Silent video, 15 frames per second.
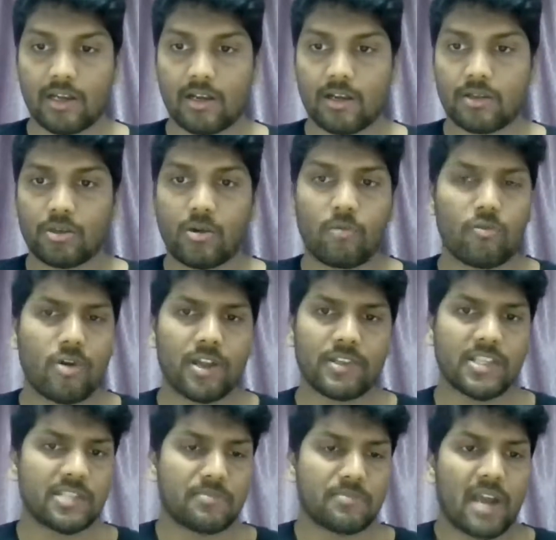to avoid
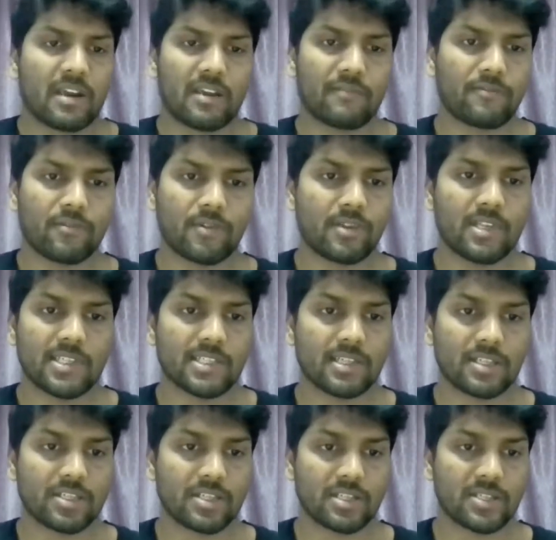these back and forth
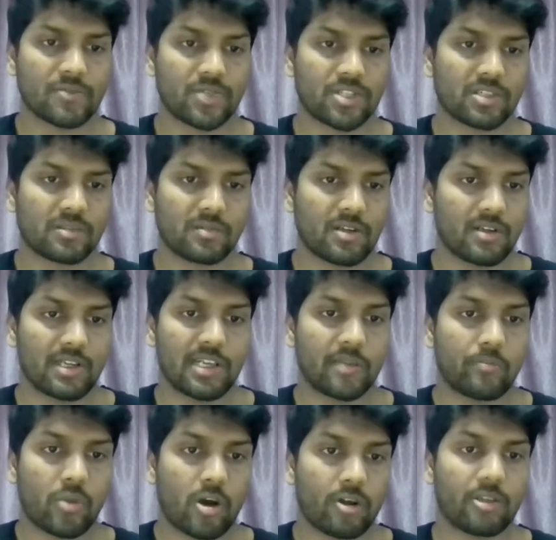discussions, which are really
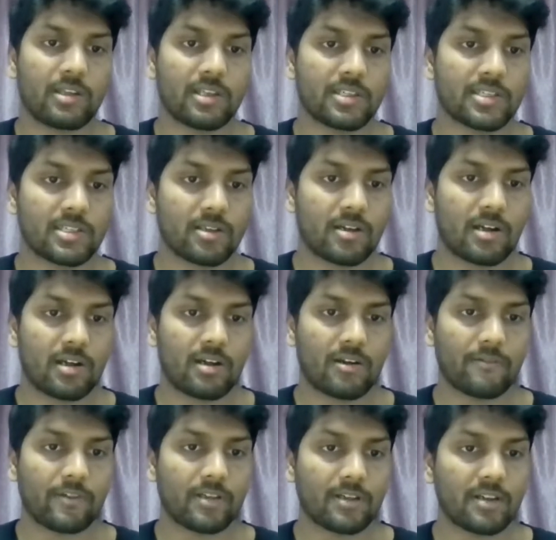pointless
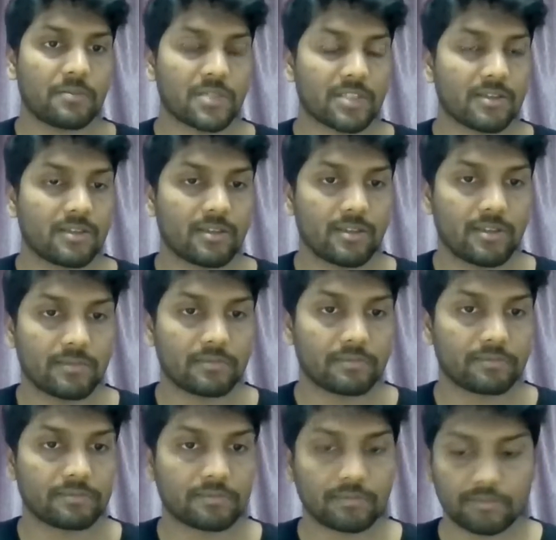oftentimes.
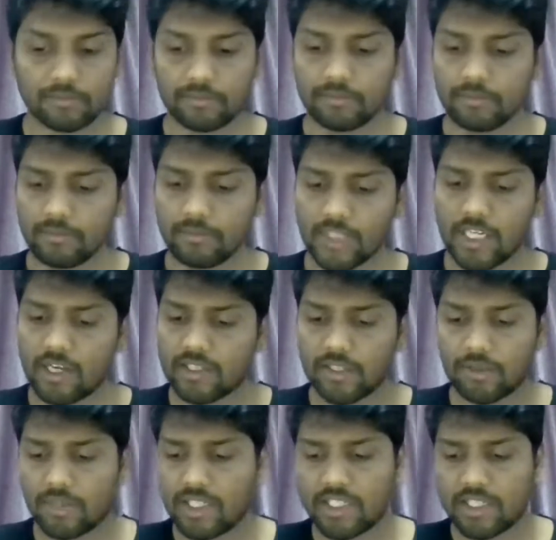Yeah, so
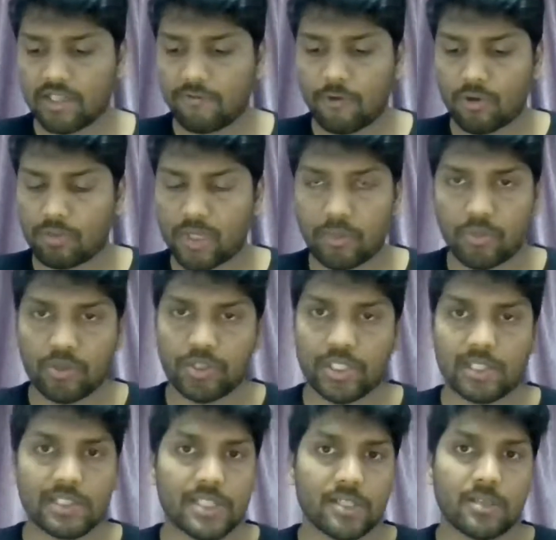these are the 4
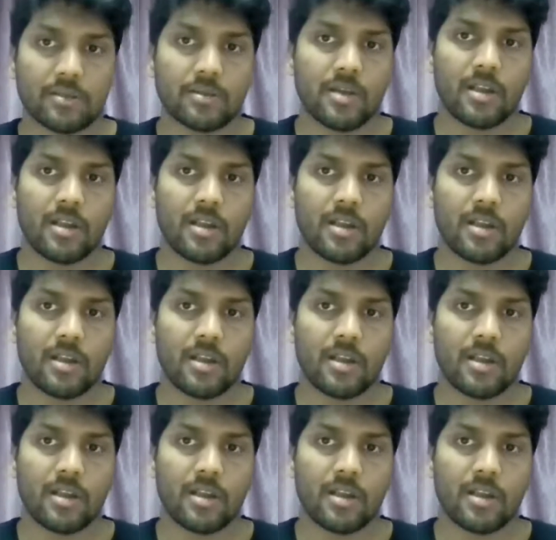proposals. So